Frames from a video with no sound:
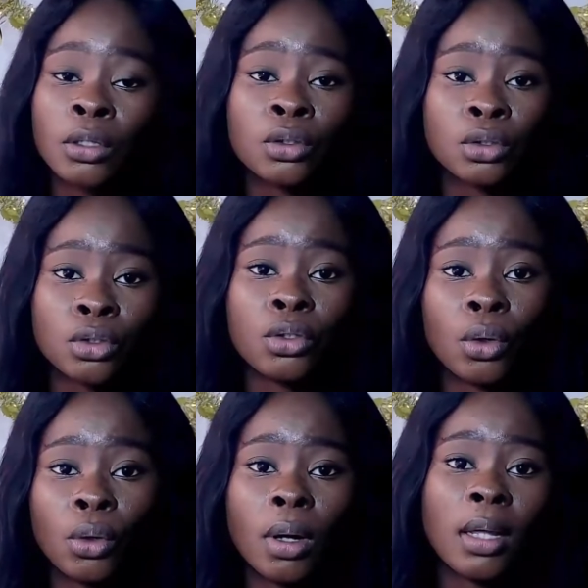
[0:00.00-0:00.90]

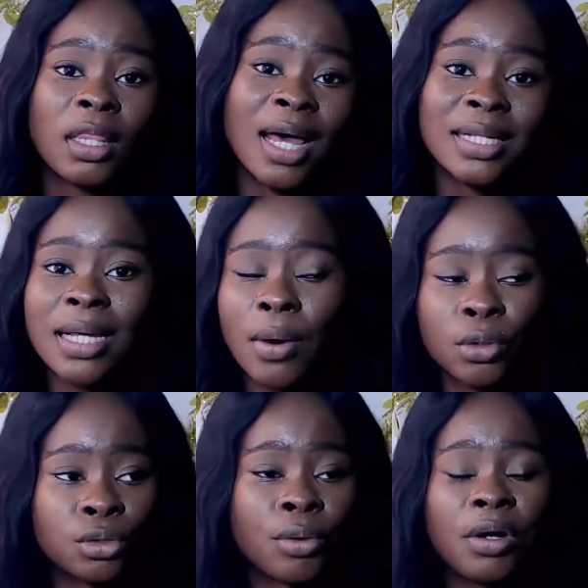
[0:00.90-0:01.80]
So that I
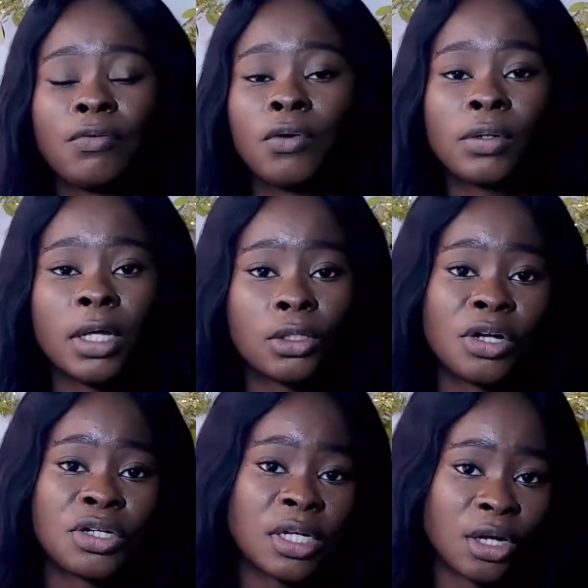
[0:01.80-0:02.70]
was not ready for all that, so
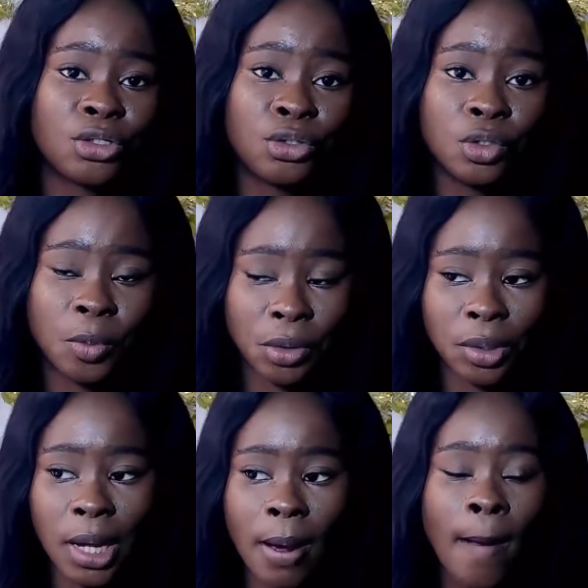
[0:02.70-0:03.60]
I decided to use
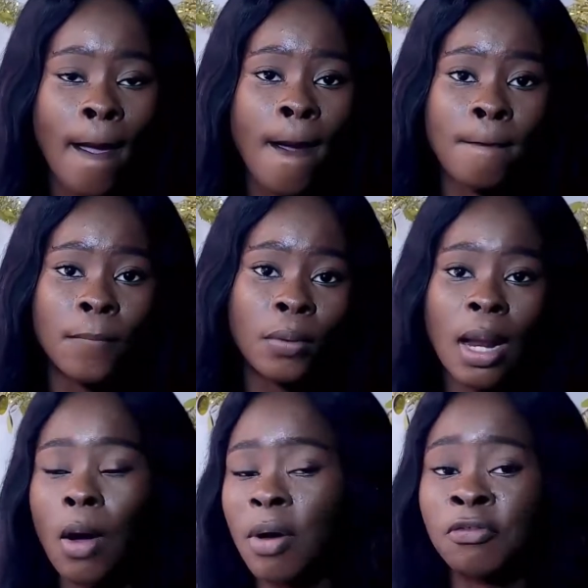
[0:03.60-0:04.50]
Payoneer. But
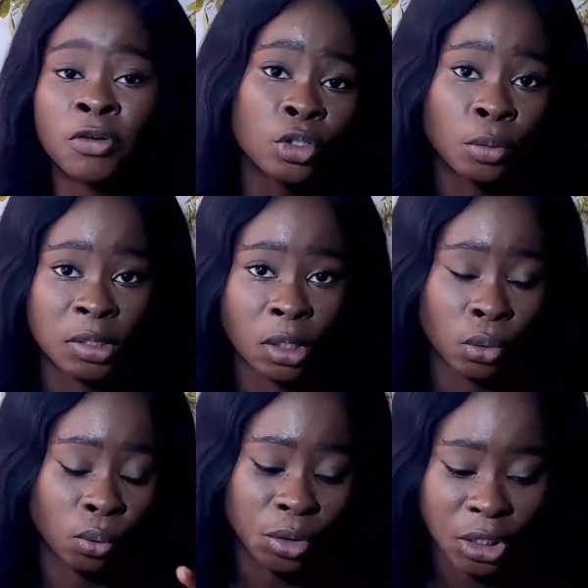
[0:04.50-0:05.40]
now my first
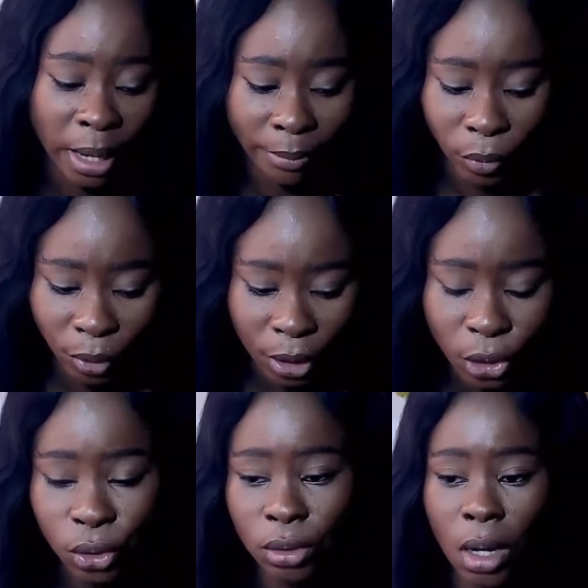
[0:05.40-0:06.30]
obstacle, which I'm going
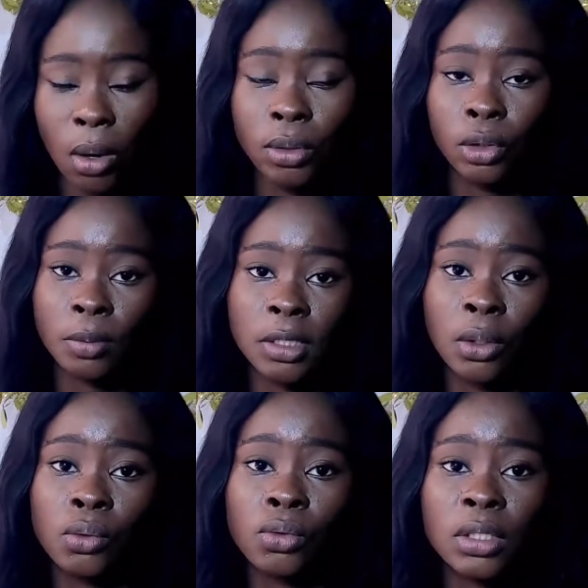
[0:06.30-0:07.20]
into now, is
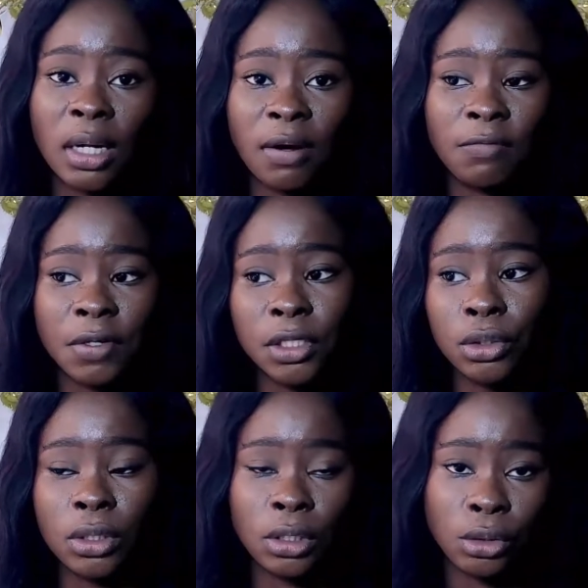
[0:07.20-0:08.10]
obstacles that I faced
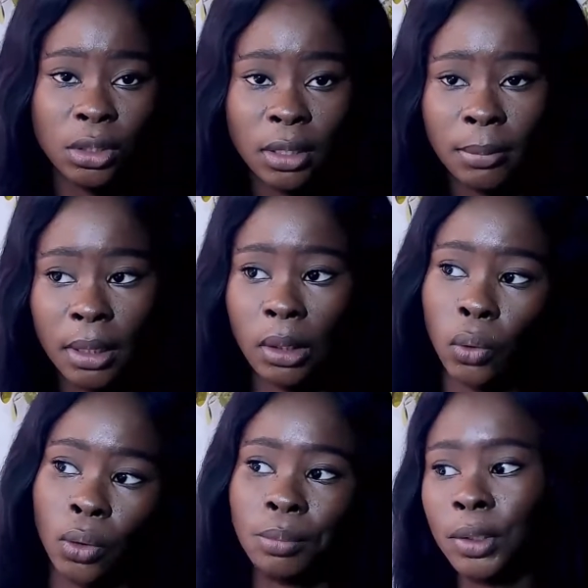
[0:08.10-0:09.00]
using Udemy
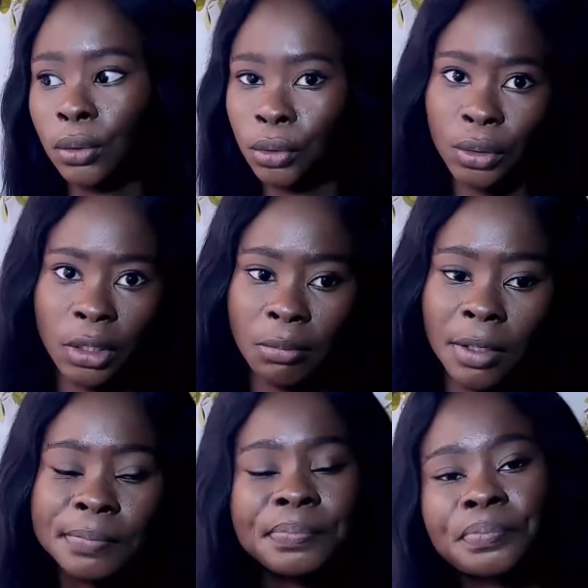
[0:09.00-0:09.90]
or being on Udemy.